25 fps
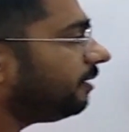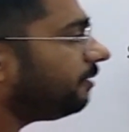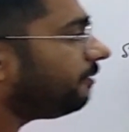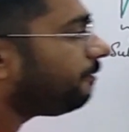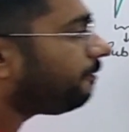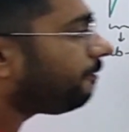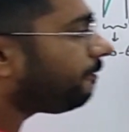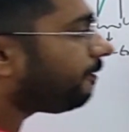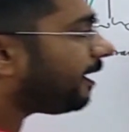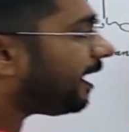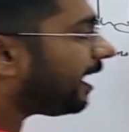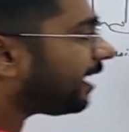
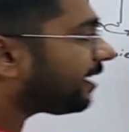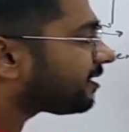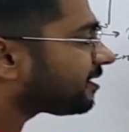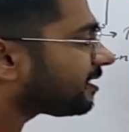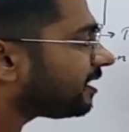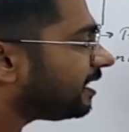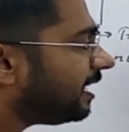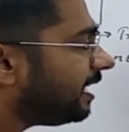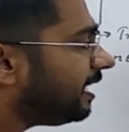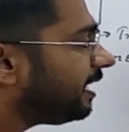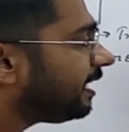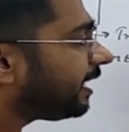flux
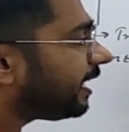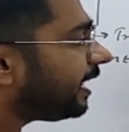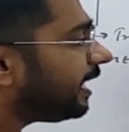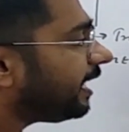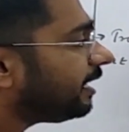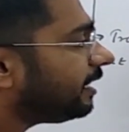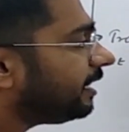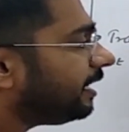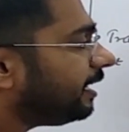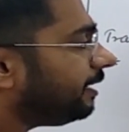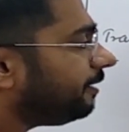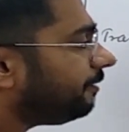
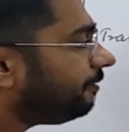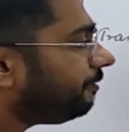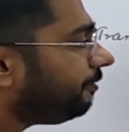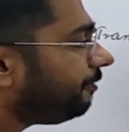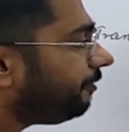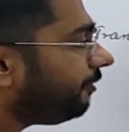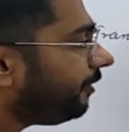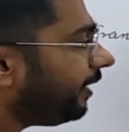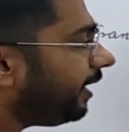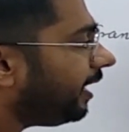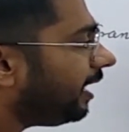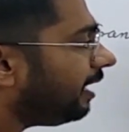linking the
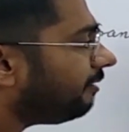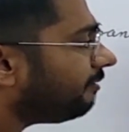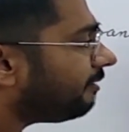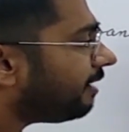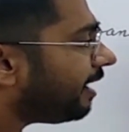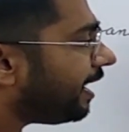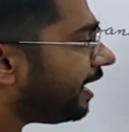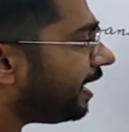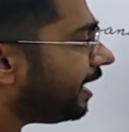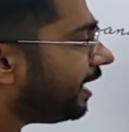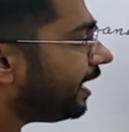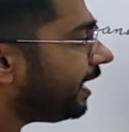field
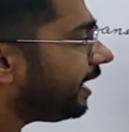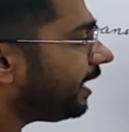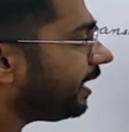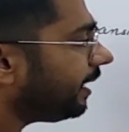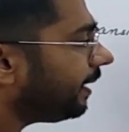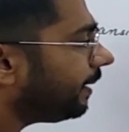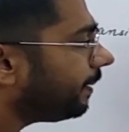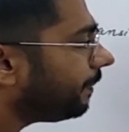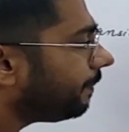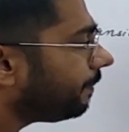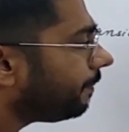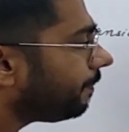
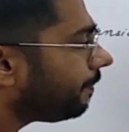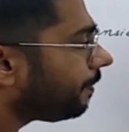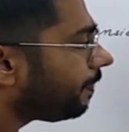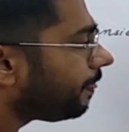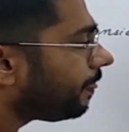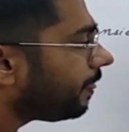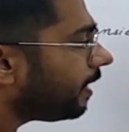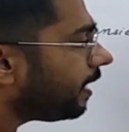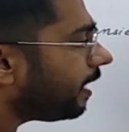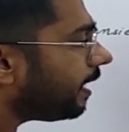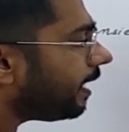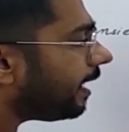winding
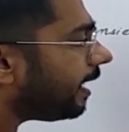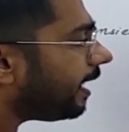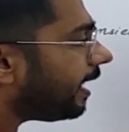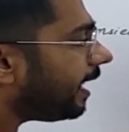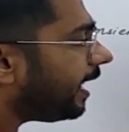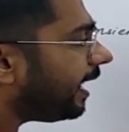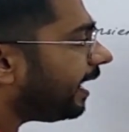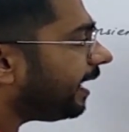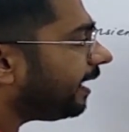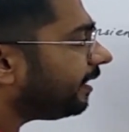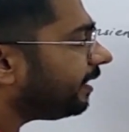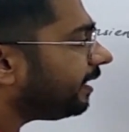
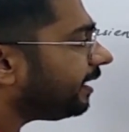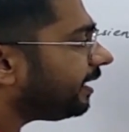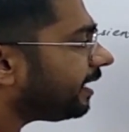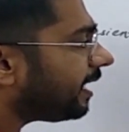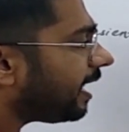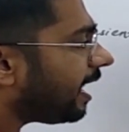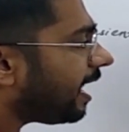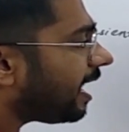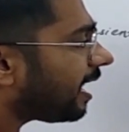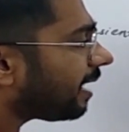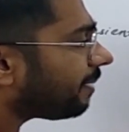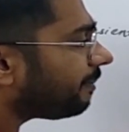and
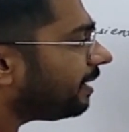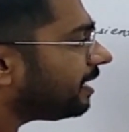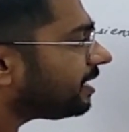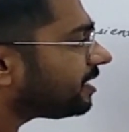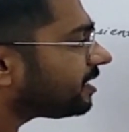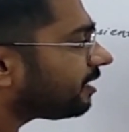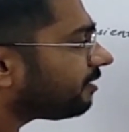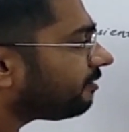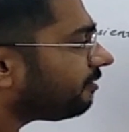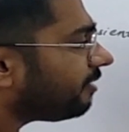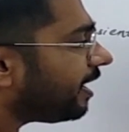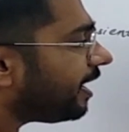the
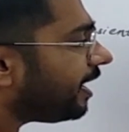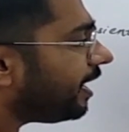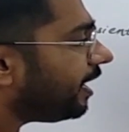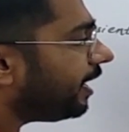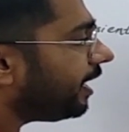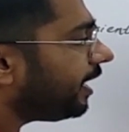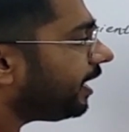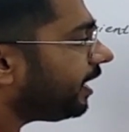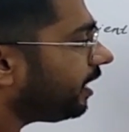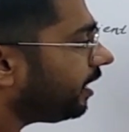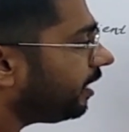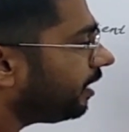armature
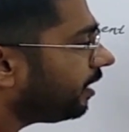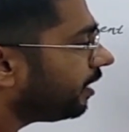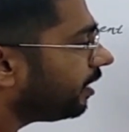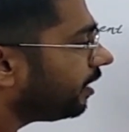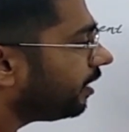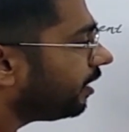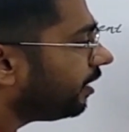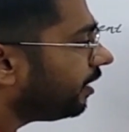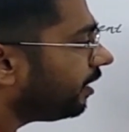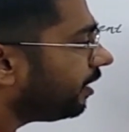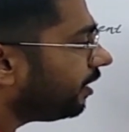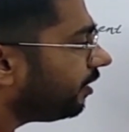winding
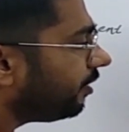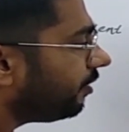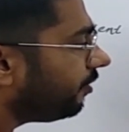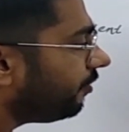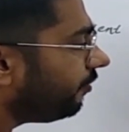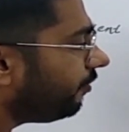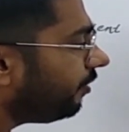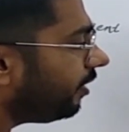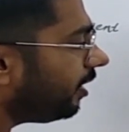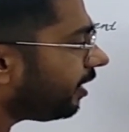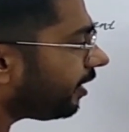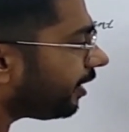
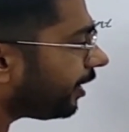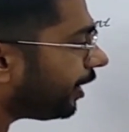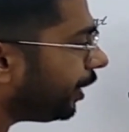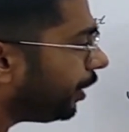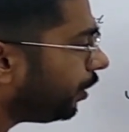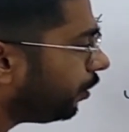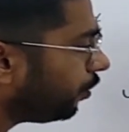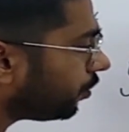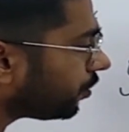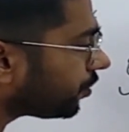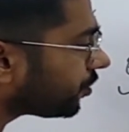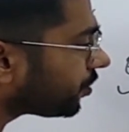will
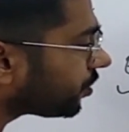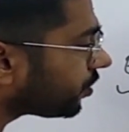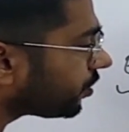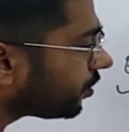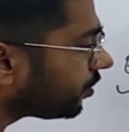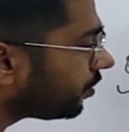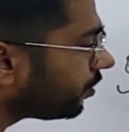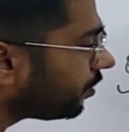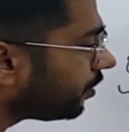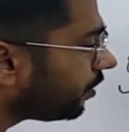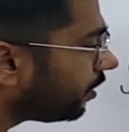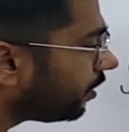reduce